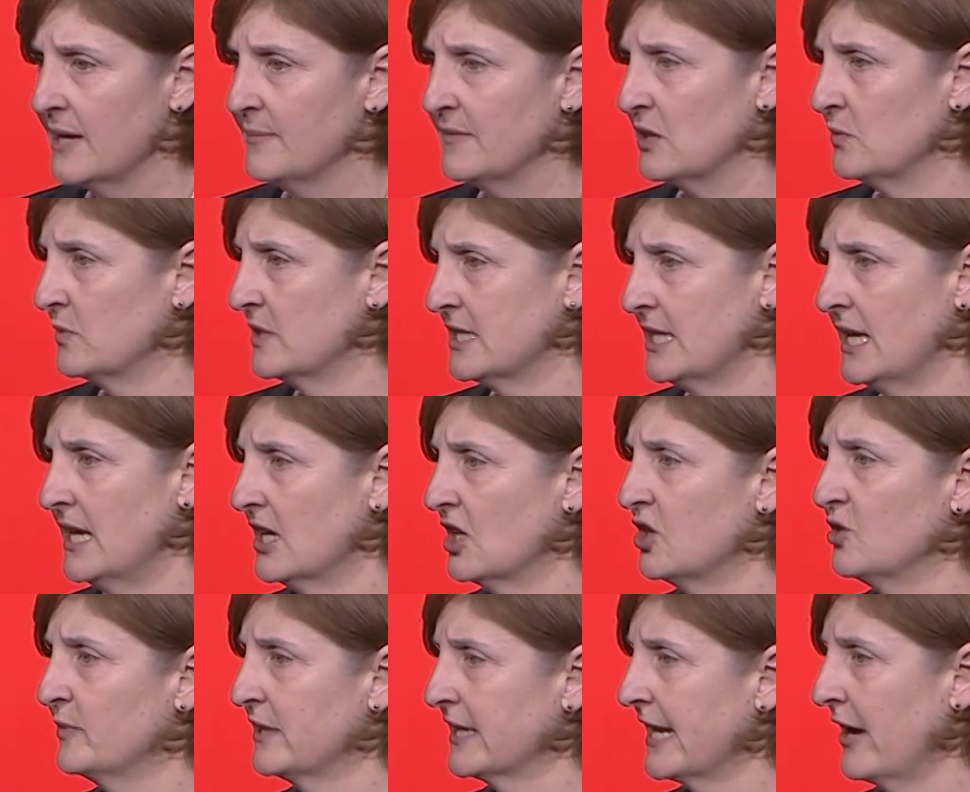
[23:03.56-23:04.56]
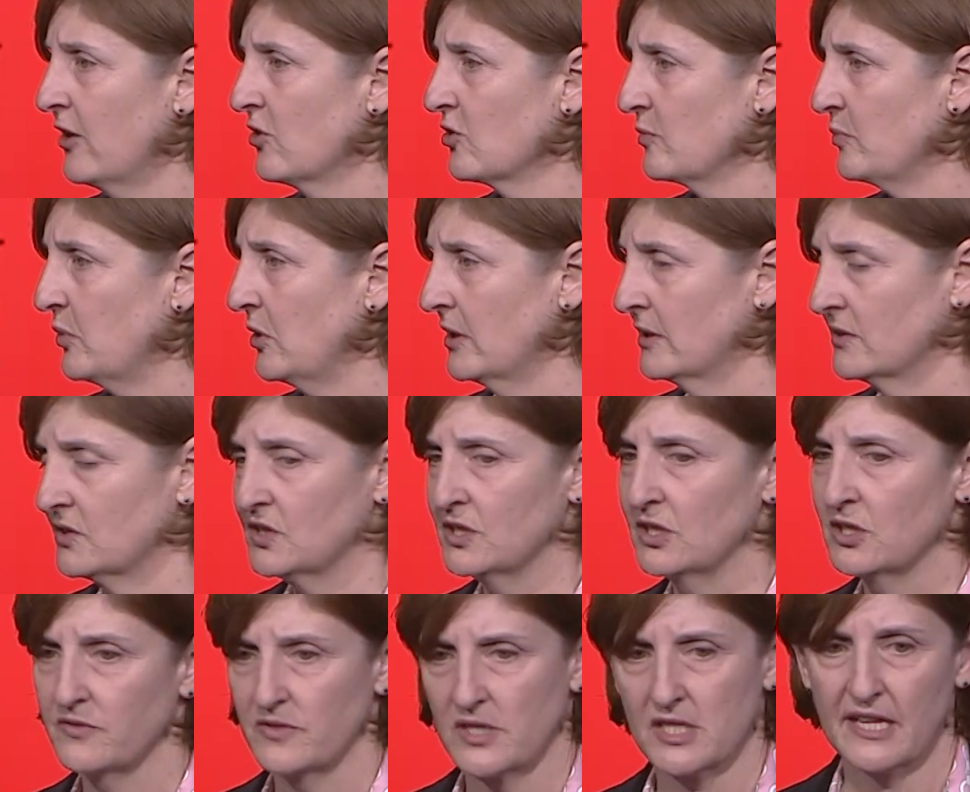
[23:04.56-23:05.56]
that it would take human counterparts to
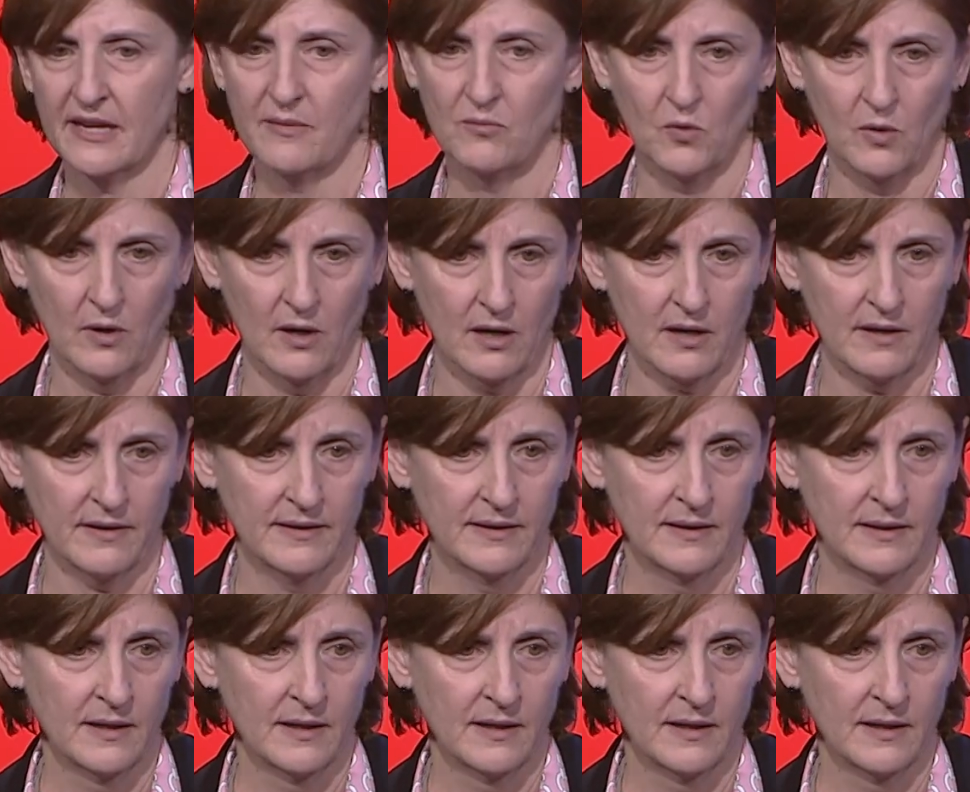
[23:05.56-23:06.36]
do the same work.